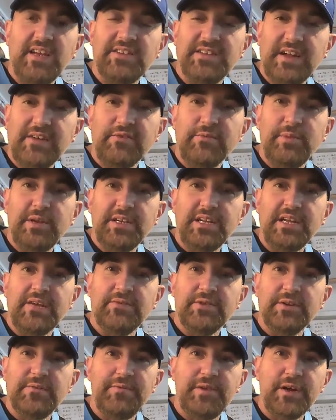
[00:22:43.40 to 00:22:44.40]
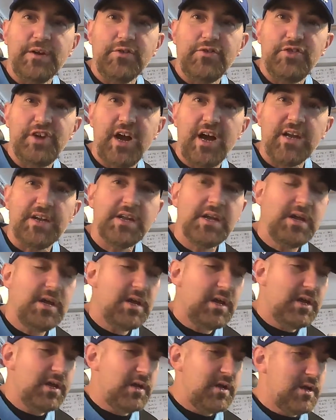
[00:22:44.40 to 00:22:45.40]
he's never been given a fair shot.
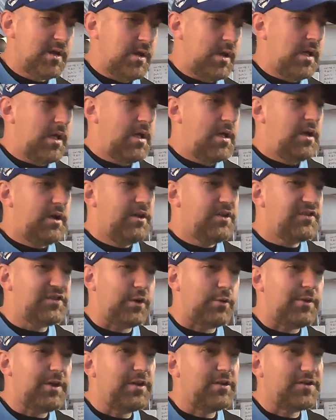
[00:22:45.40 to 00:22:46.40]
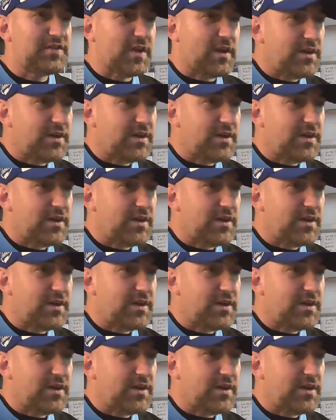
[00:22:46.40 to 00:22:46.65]
So there's a